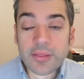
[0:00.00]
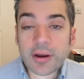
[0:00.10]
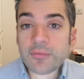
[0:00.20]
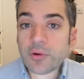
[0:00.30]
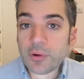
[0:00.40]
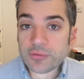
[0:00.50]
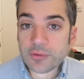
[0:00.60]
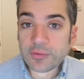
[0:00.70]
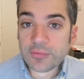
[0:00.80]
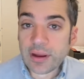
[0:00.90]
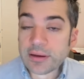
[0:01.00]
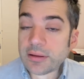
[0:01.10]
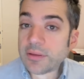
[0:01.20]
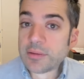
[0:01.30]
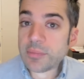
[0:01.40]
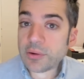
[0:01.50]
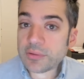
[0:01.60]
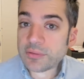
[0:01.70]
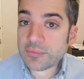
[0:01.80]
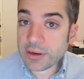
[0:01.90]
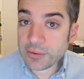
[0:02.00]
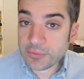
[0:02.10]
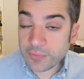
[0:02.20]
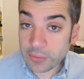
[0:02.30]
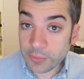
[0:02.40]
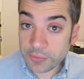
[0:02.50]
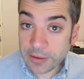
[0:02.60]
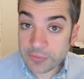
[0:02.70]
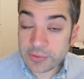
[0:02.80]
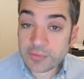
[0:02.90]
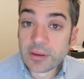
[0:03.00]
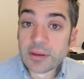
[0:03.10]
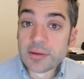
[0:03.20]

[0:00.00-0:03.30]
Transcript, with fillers: There, of course, you can find the bonus videos available to patrons,